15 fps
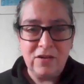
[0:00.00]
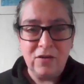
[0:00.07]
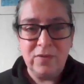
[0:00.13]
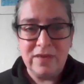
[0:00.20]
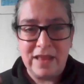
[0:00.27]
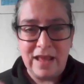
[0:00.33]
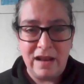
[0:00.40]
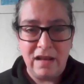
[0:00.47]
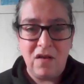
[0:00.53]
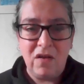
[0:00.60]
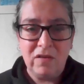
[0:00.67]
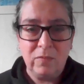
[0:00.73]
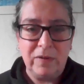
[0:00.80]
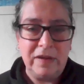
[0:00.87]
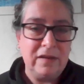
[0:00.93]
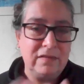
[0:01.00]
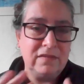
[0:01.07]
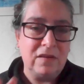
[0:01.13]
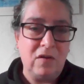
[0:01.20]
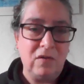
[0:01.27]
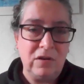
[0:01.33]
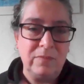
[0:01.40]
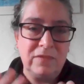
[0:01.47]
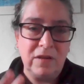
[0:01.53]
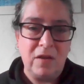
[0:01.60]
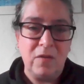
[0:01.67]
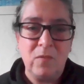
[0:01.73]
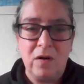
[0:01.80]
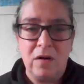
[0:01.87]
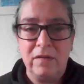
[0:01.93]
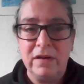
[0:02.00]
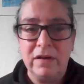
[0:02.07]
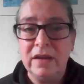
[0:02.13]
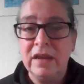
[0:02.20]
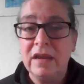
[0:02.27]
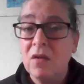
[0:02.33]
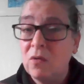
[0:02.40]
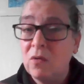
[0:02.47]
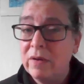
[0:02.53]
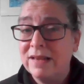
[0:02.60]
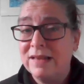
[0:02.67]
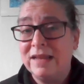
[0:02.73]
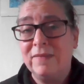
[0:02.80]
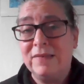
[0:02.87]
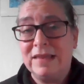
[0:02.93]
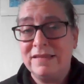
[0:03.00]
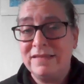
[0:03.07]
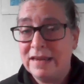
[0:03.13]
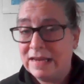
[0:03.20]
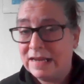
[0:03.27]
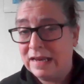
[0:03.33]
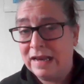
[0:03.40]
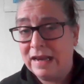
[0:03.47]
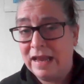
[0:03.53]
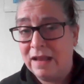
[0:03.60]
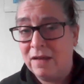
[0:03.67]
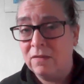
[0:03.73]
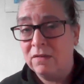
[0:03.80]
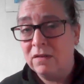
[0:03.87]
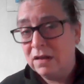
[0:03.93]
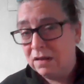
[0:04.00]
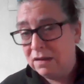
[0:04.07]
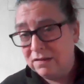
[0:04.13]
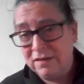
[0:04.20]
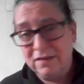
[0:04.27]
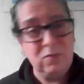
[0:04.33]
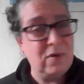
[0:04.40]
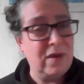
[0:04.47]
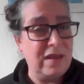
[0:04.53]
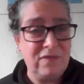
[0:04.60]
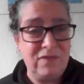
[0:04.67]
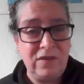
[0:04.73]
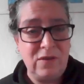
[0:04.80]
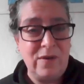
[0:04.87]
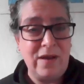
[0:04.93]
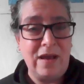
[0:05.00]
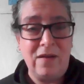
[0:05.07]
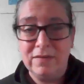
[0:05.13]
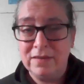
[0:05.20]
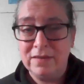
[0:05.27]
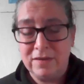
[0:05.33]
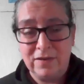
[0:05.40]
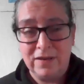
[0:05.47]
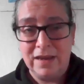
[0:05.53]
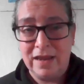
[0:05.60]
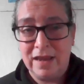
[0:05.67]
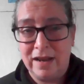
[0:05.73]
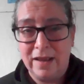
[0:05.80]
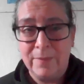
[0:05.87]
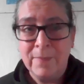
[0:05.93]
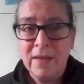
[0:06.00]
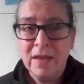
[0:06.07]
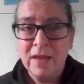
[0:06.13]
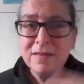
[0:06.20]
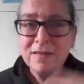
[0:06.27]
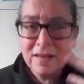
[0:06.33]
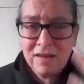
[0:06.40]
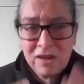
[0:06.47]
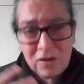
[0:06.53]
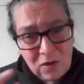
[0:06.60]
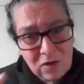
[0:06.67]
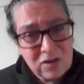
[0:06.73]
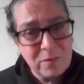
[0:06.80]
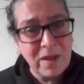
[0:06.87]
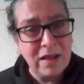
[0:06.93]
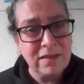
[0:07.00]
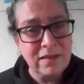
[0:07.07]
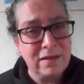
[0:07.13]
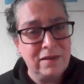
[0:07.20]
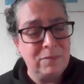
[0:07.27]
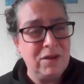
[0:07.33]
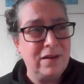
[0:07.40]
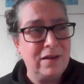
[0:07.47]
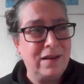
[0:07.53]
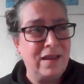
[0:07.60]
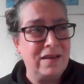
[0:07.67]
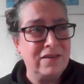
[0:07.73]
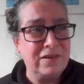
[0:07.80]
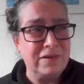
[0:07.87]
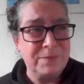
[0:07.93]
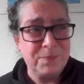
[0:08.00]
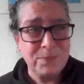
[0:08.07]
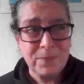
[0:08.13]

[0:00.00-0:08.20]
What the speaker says: who was there last week, has told them, don't worry, he always leaves the chicken out. Just wait a few hours and you can get it. There's huge amounts of communication.